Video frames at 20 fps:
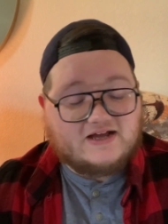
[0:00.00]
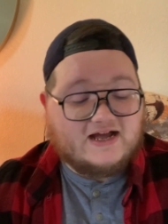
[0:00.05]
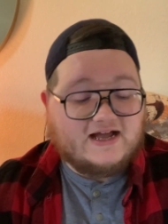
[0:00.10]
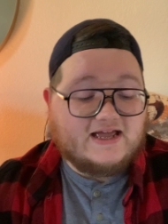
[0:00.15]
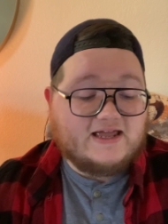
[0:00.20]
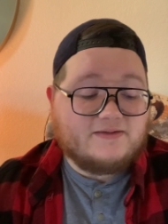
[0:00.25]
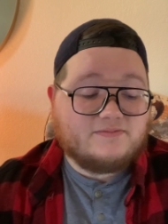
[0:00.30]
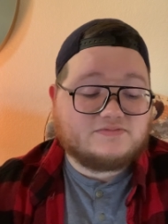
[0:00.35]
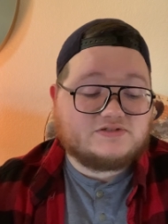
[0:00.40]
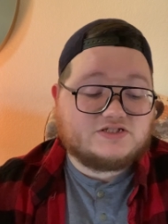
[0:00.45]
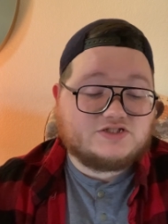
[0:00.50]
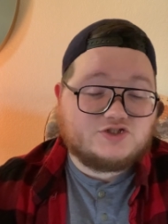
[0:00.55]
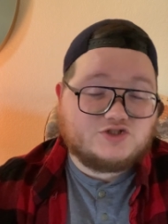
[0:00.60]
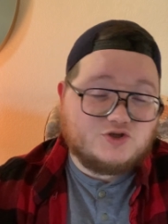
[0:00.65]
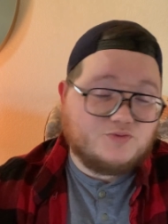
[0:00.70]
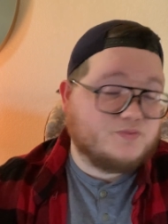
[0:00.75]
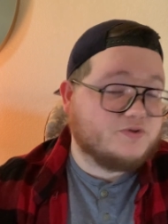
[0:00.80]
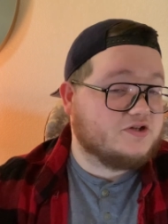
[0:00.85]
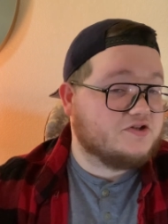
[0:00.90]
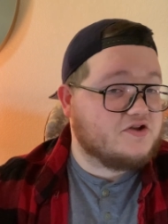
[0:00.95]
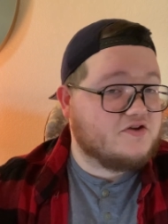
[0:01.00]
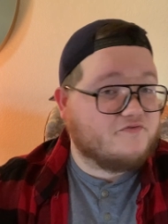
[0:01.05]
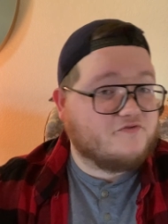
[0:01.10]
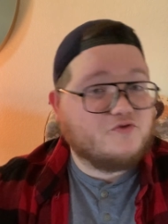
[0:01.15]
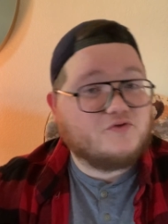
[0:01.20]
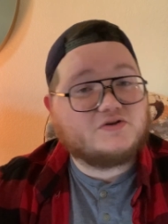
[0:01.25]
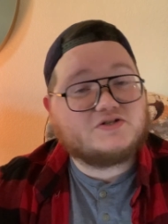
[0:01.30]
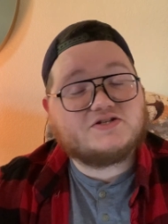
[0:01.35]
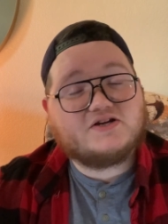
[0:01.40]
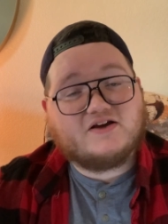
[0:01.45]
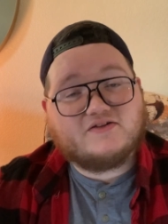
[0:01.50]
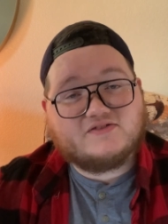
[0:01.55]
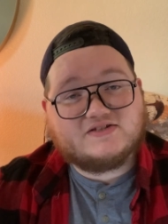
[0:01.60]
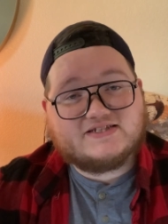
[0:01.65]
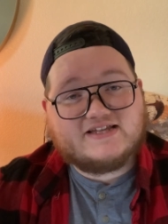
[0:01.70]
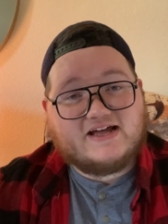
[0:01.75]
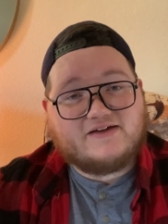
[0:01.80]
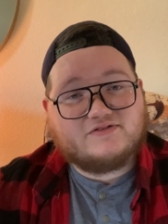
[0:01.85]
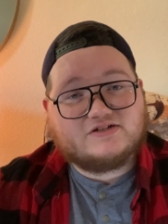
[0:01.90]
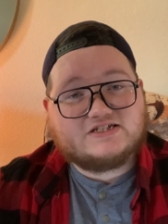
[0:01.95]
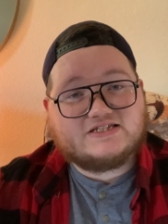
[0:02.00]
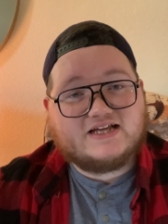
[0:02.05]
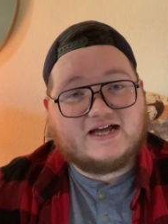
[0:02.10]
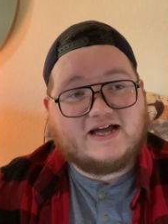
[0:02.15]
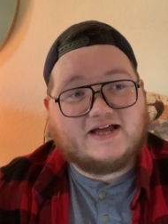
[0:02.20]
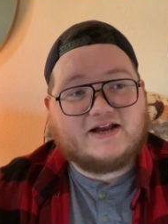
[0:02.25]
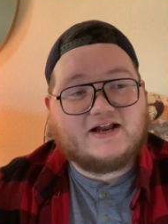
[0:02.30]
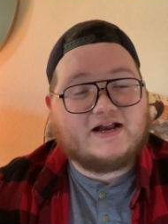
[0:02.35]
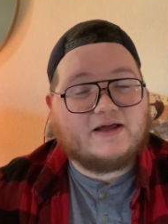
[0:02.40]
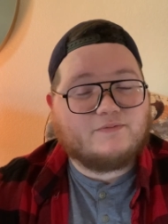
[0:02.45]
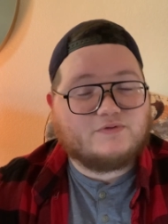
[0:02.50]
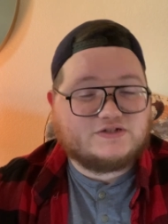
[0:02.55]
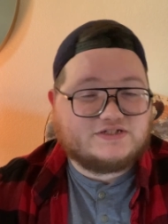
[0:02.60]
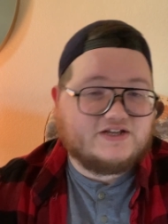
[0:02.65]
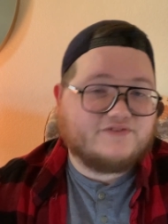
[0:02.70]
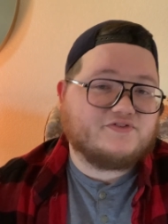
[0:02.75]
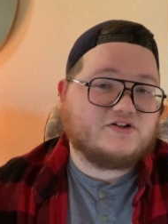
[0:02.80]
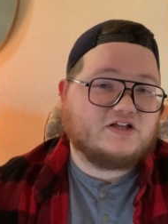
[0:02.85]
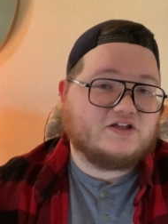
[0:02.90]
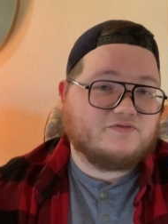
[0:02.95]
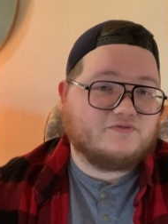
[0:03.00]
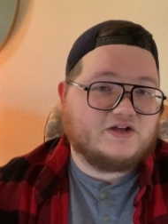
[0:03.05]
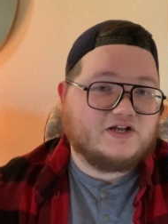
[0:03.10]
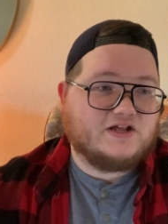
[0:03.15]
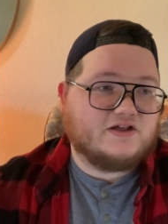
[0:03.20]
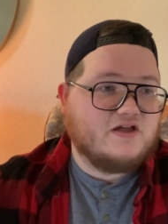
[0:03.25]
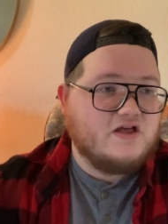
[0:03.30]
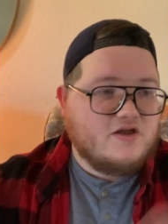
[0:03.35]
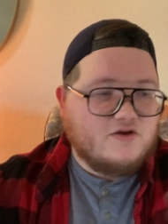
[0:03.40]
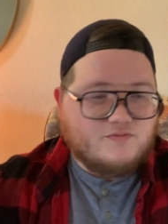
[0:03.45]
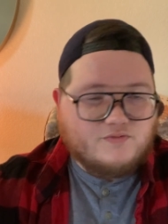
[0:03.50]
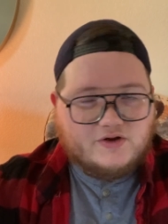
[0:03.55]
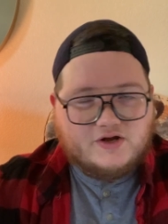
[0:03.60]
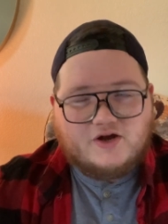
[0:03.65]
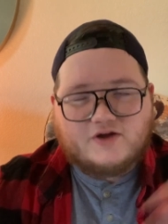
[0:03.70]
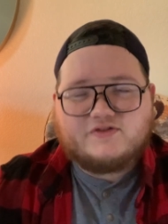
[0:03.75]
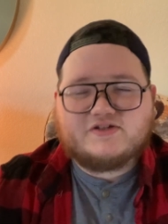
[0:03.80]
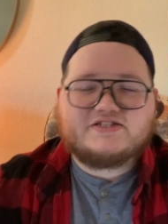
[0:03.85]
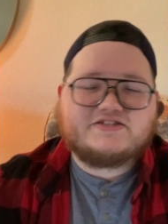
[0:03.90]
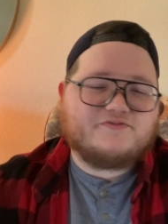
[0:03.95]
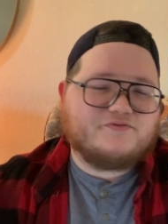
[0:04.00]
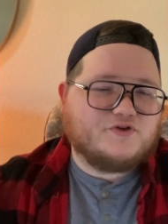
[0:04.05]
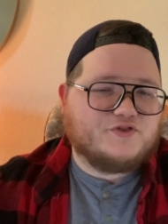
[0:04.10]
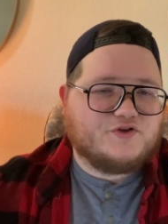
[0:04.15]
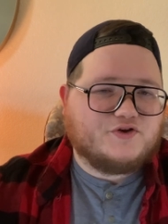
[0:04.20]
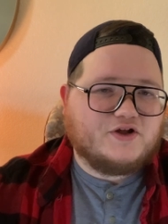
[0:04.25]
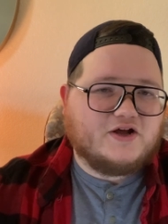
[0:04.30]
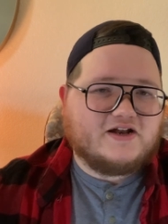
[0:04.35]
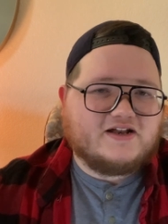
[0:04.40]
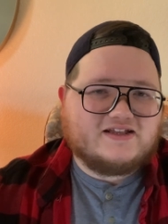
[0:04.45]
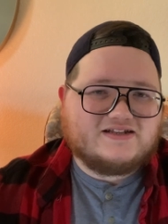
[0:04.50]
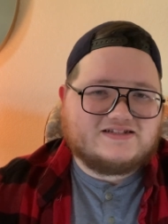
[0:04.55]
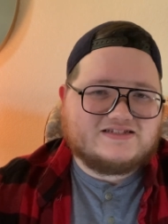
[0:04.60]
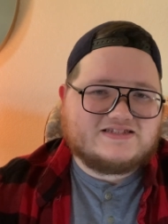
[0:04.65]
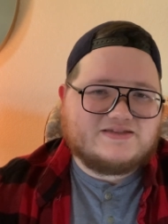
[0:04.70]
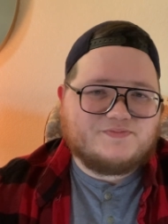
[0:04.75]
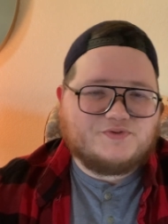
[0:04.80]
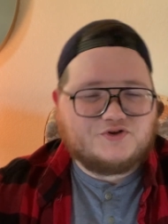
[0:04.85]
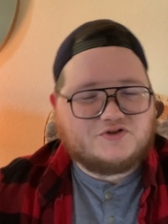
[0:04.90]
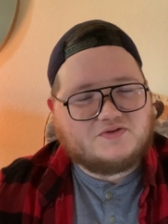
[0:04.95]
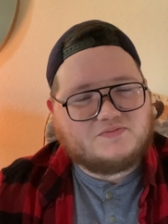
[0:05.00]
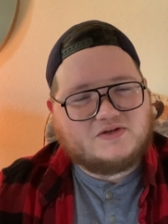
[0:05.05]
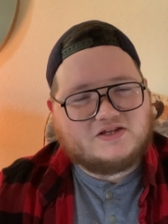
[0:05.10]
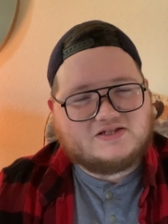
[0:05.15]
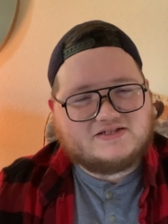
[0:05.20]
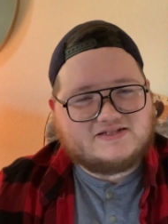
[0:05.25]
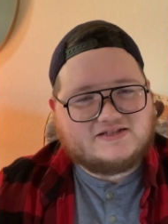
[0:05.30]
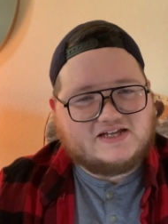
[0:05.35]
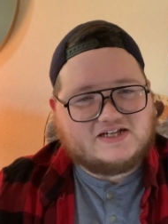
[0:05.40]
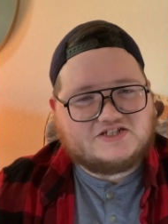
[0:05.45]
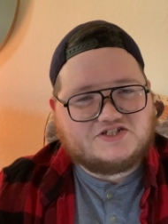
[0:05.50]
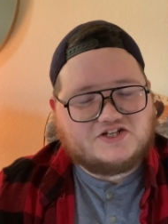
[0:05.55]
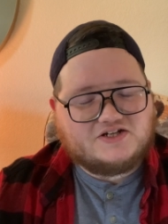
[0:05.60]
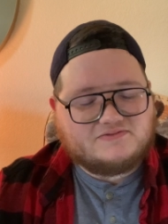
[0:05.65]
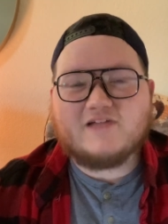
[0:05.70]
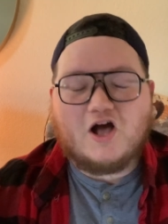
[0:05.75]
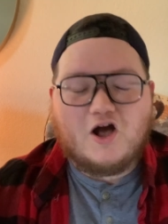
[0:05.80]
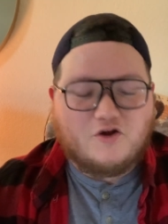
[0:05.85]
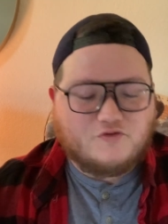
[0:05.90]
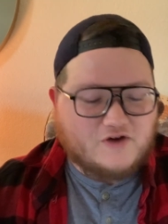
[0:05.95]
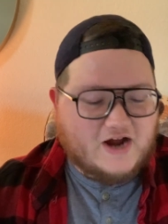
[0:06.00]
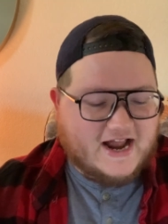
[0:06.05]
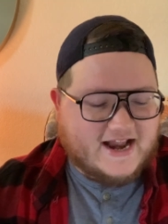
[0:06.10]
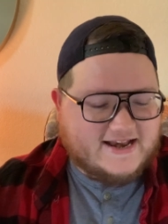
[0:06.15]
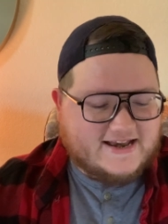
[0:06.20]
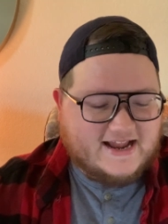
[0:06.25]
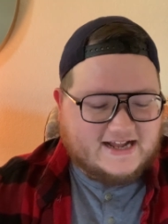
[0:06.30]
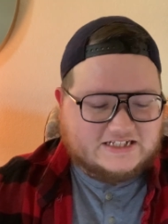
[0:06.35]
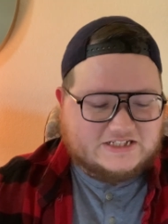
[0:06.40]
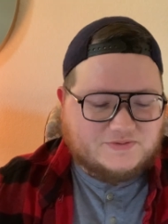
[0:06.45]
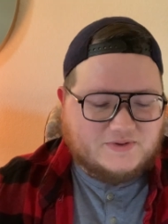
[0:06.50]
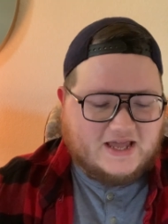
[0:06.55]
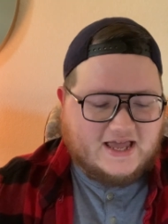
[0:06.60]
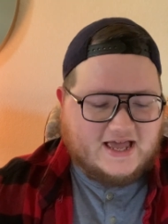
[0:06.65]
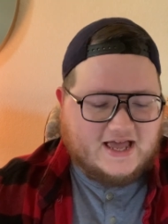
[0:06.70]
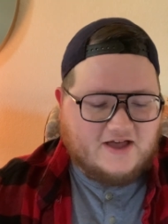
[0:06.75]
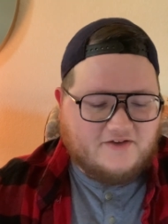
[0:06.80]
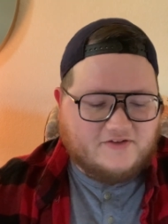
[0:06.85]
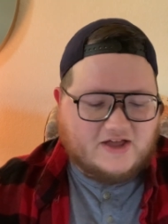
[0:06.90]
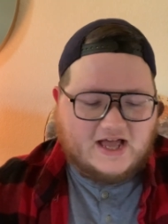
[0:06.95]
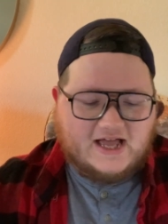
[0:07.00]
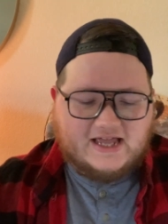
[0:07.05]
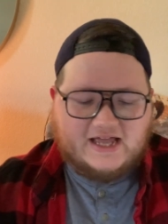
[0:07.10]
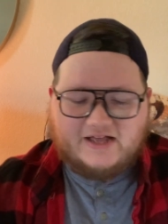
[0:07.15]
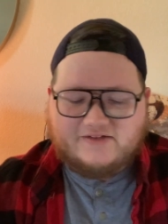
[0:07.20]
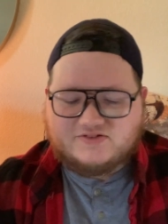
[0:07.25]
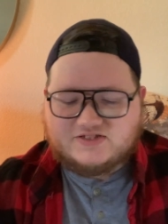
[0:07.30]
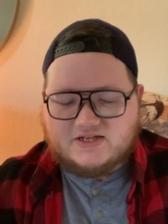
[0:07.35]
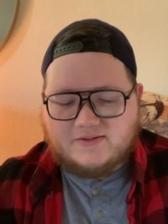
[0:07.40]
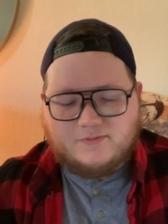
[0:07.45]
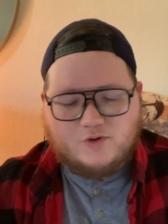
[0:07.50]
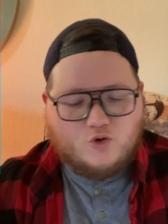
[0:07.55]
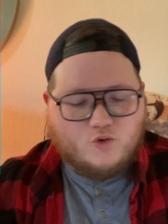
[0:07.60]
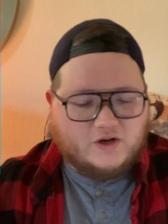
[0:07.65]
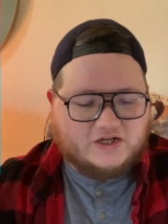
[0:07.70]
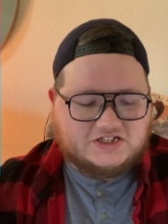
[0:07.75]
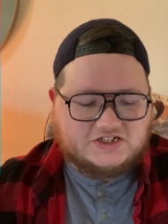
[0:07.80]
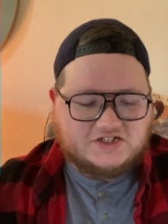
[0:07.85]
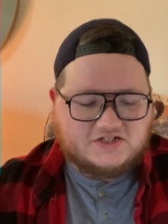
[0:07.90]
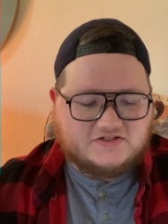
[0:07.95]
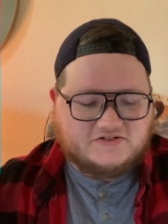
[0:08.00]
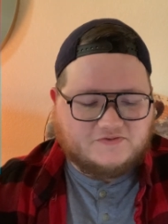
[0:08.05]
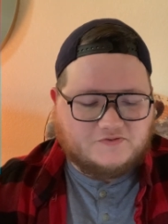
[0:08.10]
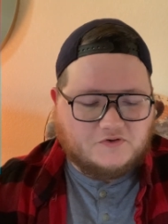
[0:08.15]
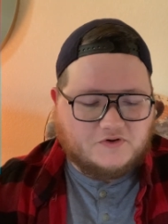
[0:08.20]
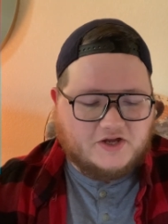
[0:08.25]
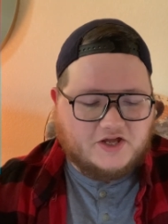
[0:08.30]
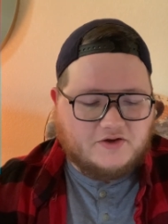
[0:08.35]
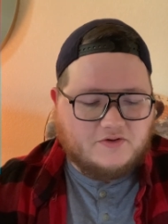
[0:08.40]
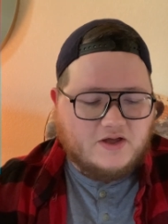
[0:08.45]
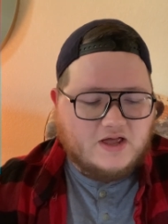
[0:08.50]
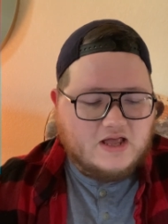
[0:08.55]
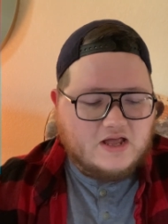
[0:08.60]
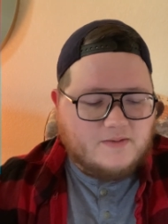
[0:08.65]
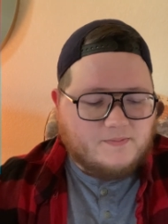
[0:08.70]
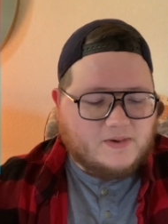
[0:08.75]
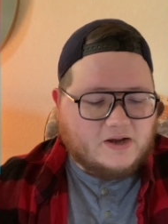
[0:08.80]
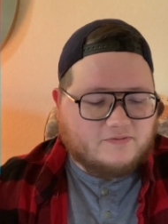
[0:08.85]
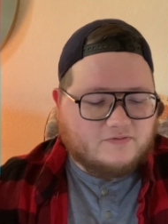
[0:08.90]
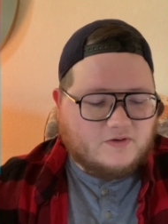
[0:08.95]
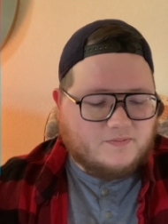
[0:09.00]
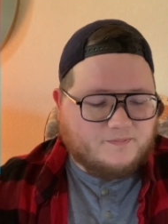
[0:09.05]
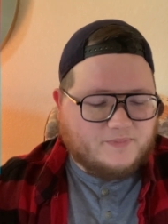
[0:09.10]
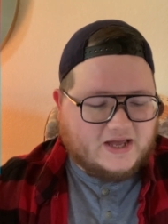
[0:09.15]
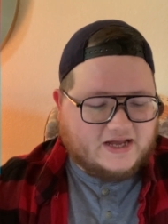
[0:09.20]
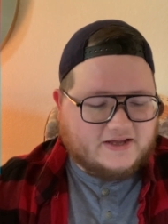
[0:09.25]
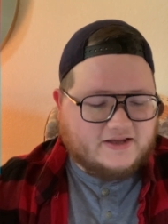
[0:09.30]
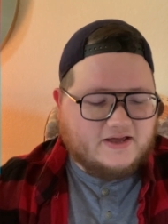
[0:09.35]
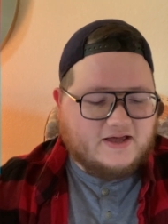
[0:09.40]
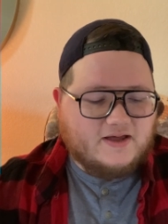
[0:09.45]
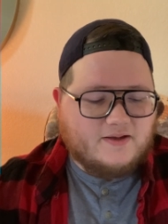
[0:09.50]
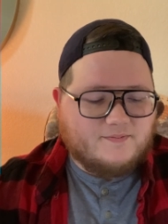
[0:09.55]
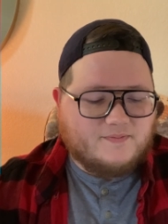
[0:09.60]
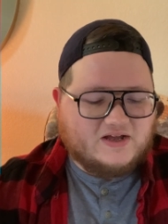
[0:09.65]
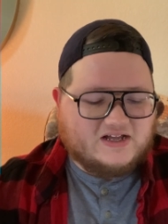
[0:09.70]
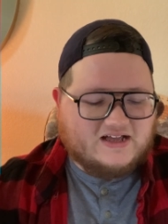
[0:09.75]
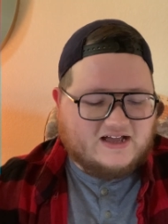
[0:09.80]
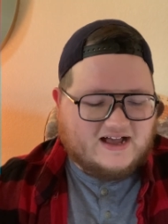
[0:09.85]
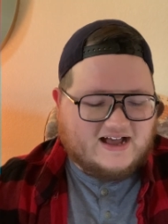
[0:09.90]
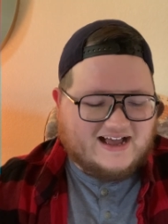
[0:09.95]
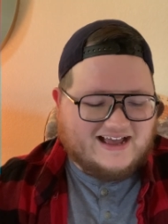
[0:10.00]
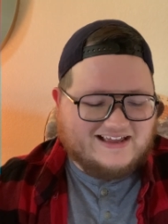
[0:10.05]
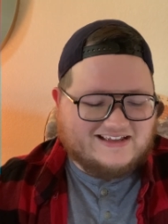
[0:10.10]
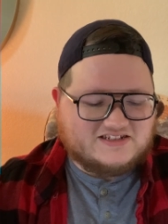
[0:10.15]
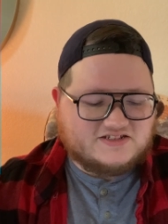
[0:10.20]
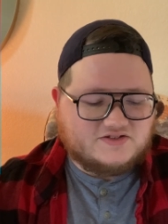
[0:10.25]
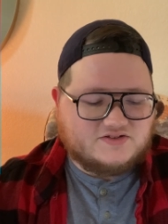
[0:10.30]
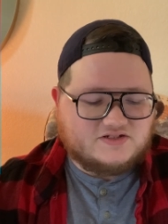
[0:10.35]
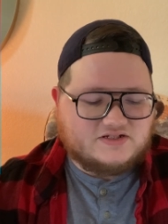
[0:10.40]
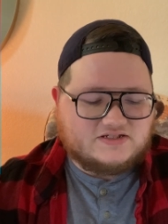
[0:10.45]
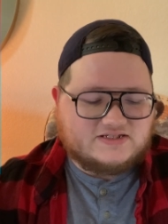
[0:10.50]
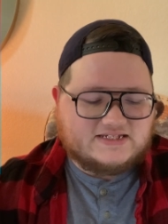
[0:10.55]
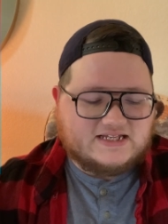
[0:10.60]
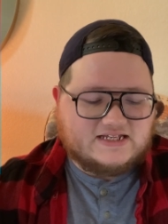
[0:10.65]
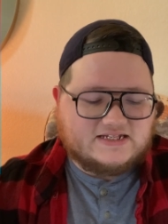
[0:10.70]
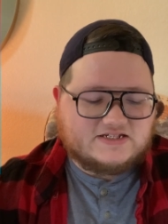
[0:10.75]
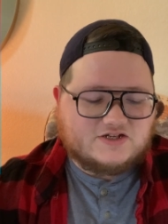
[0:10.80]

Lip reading: I am super looking forward to On the Savage Side, and I will definitely read it regardless of whether or not it is a Book of the Month selection. All right, next we have I Have Some Questions For You by Rebecca Mackay. So this is